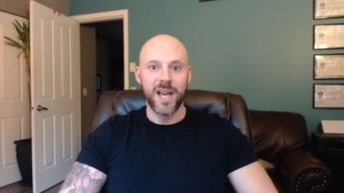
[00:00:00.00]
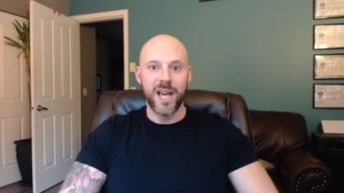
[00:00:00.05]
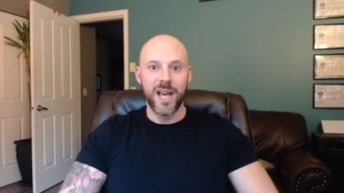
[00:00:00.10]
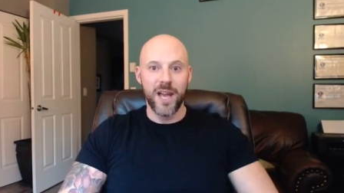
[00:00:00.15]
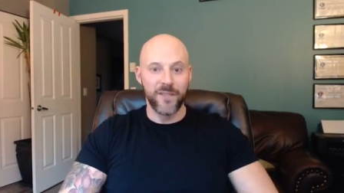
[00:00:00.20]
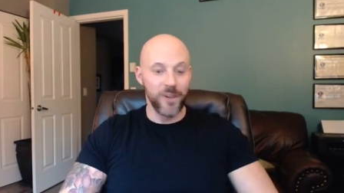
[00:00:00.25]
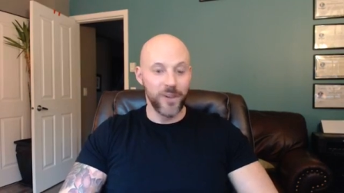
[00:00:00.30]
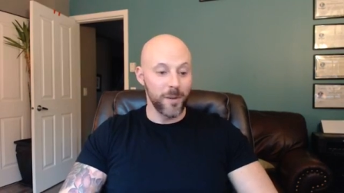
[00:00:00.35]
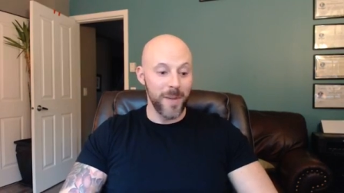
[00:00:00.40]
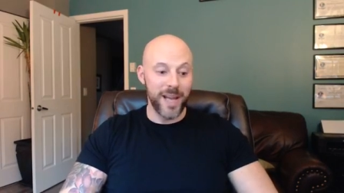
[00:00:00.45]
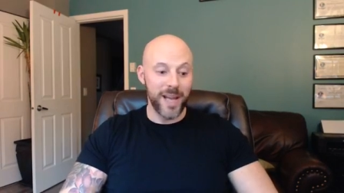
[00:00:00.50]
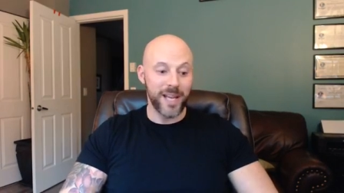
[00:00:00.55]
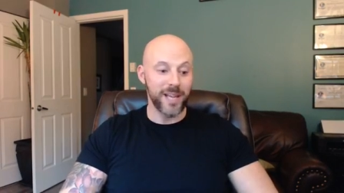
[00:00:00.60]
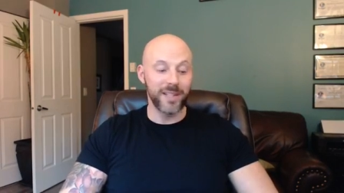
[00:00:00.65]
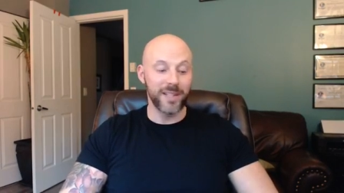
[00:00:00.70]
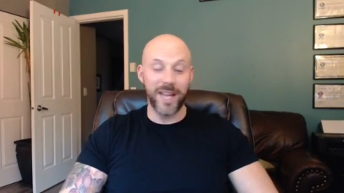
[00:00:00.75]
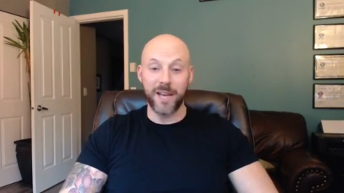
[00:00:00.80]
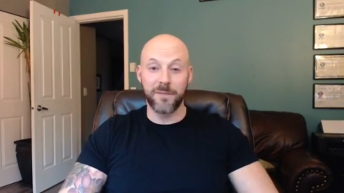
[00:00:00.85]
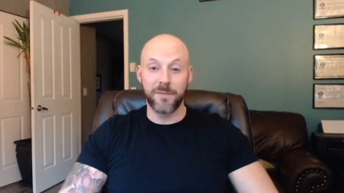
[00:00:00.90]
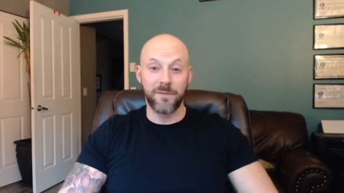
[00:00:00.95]
If you're making
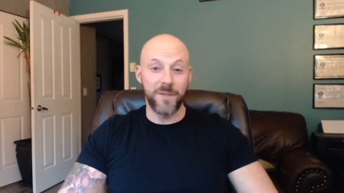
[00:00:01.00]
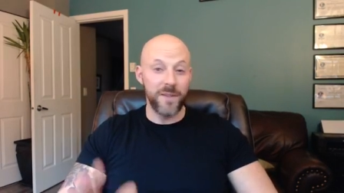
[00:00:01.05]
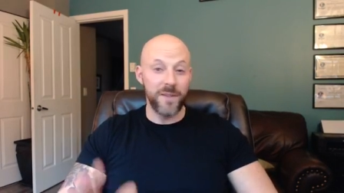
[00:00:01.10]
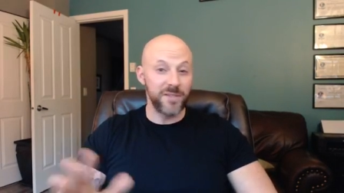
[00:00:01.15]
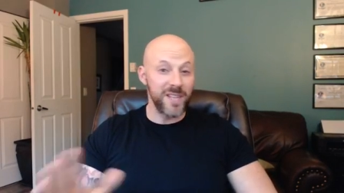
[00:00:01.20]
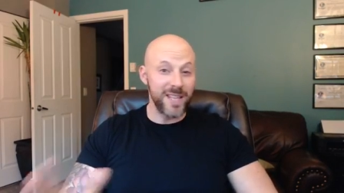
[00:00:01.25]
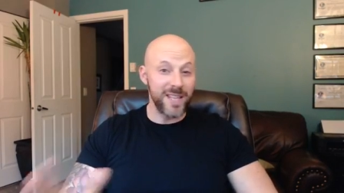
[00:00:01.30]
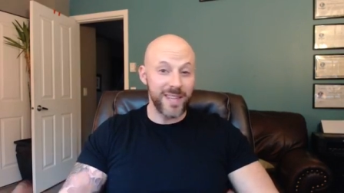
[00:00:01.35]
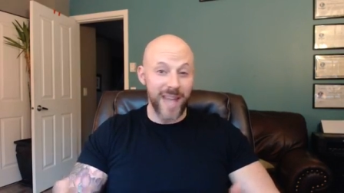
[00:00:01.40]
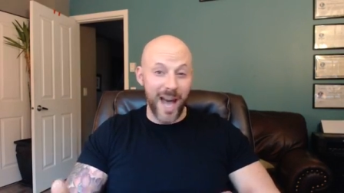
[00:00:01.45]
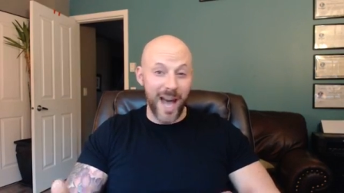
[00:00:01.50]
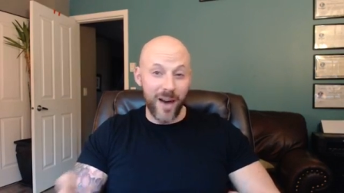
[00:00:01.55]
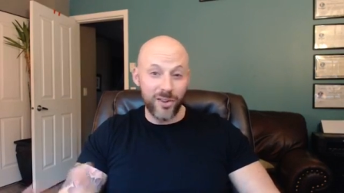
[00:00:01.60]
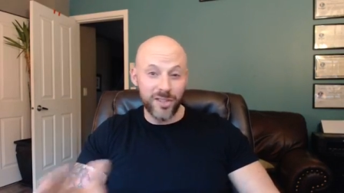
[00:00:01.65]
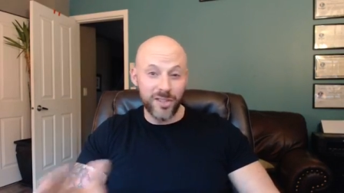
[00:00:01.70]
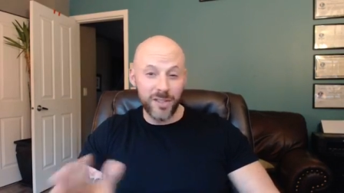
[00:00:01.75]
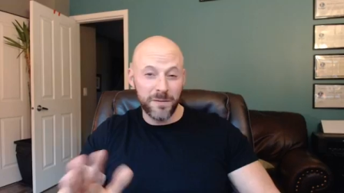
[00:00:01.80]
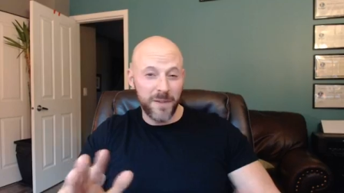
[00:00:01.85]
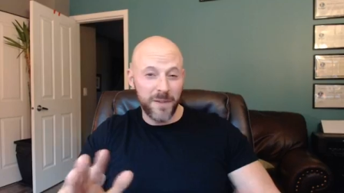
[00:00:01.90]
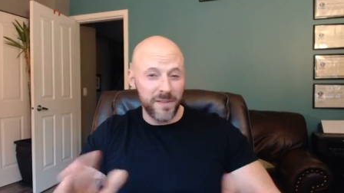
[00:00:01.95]
like
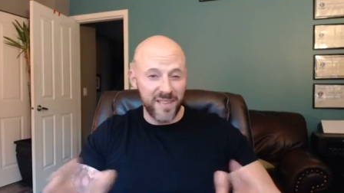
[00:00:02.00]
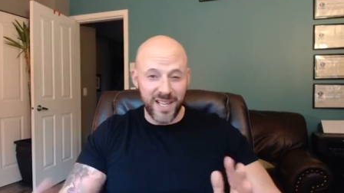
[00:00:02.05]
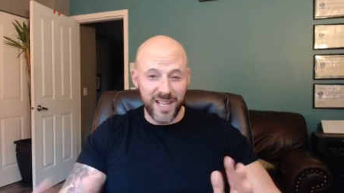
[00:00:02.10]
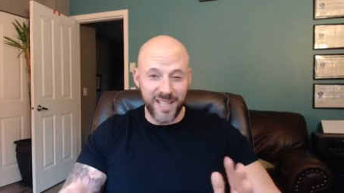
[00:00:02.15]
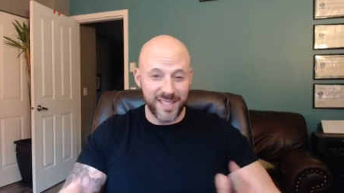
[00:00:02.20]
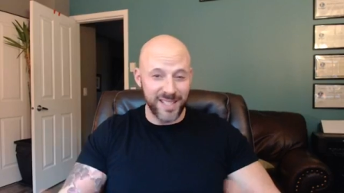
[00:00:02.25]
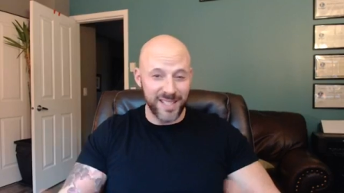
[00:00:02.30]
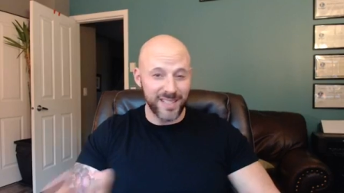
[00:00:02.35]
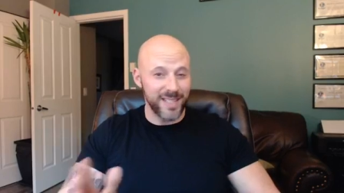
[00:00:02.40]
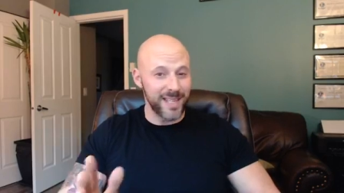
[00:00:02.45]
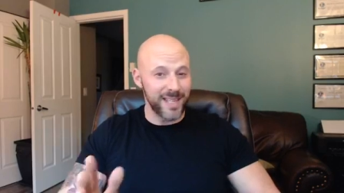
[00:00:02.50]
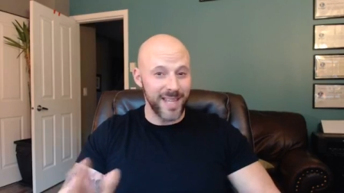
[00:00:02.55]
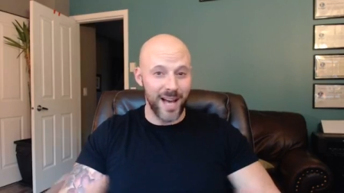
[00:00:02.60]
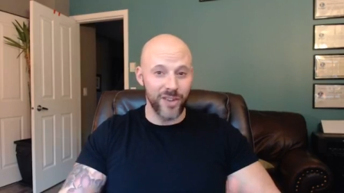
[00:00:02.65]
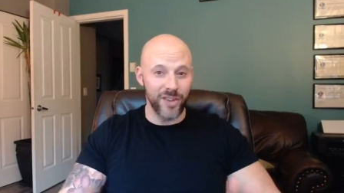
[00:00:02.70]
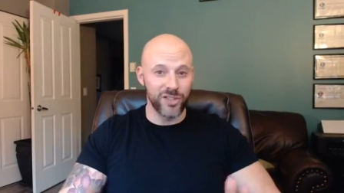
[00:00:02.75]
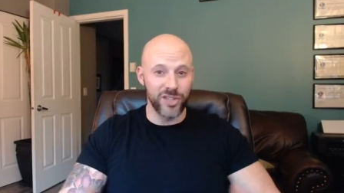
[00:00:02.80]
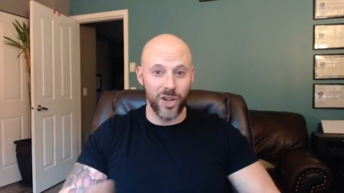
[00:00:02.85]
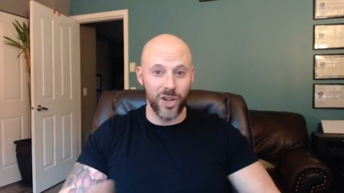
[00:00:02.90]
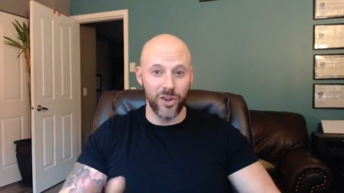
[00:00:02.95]
$50,000 to
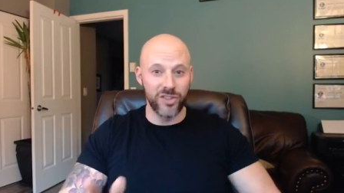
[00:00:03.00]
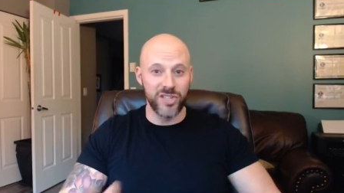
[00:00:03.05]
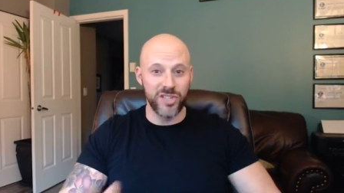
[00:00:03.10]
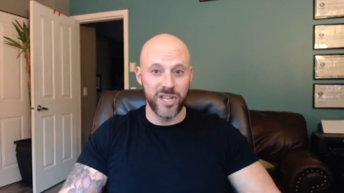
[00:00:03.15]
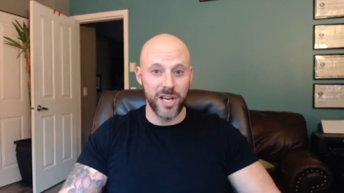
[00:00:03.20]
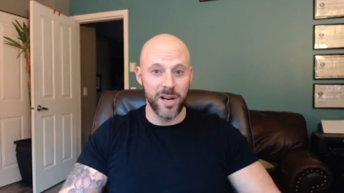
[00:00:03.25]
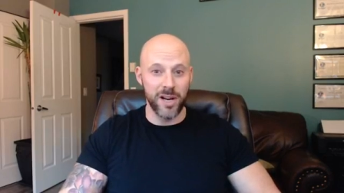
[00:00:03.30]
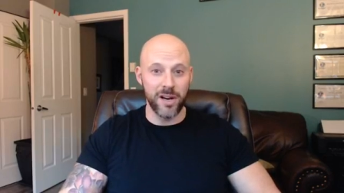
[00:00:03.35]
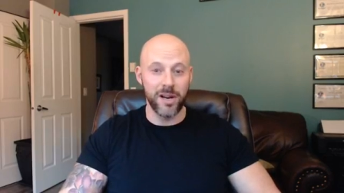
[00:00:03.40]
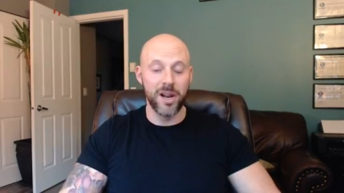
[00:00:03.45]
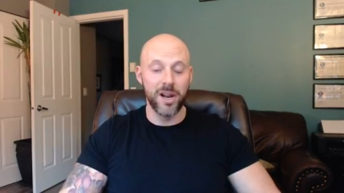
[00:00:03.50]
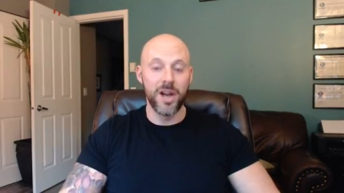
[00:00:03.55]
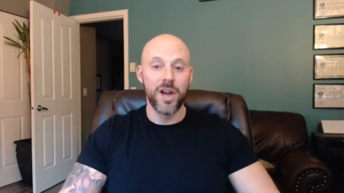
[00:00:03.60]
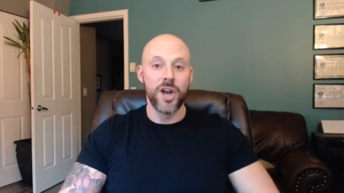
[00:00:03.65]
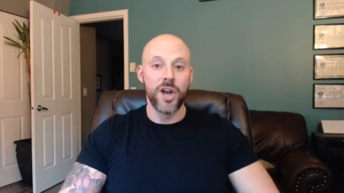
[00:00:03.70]
$60,000 a year,